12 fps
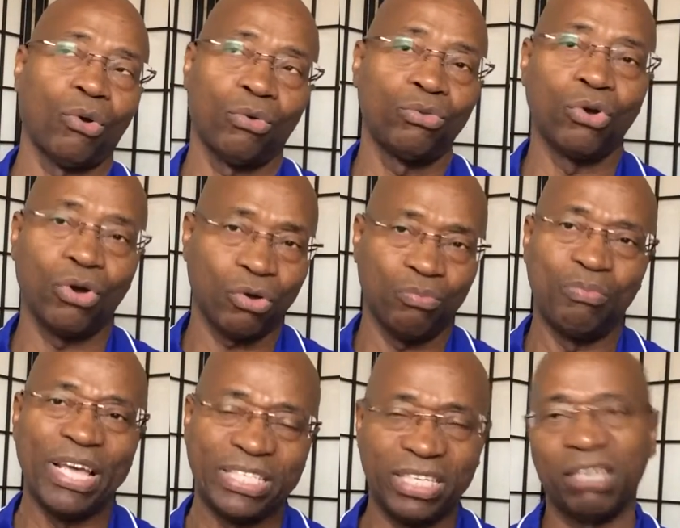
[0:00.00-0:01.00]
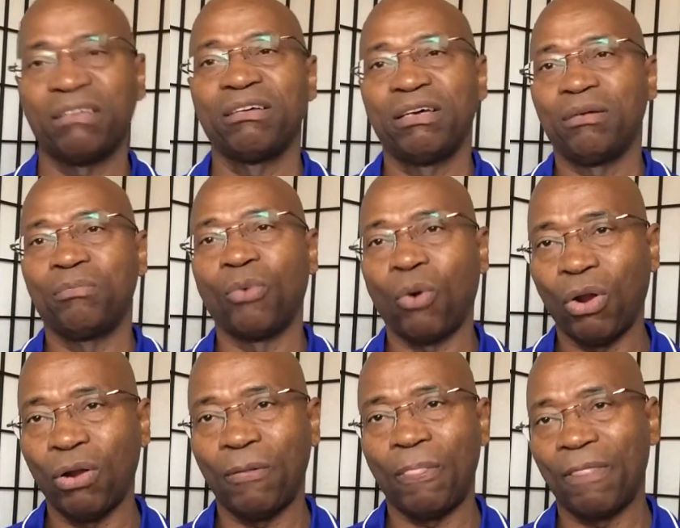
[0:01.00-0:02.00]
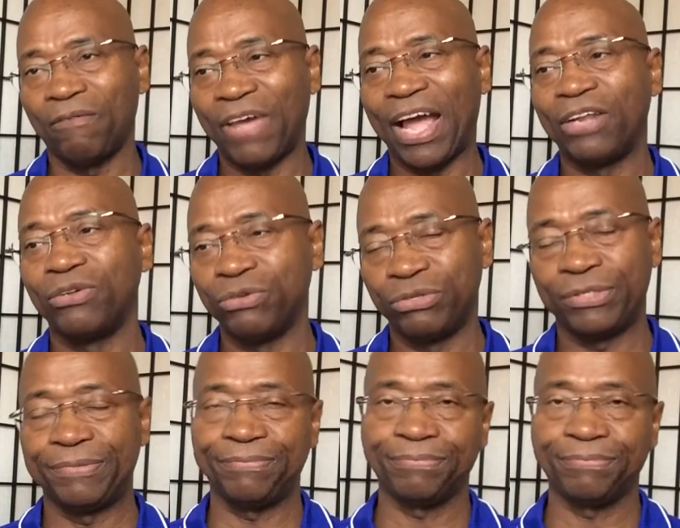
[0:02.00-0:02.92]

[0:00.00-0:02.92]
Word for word: No basic moral values.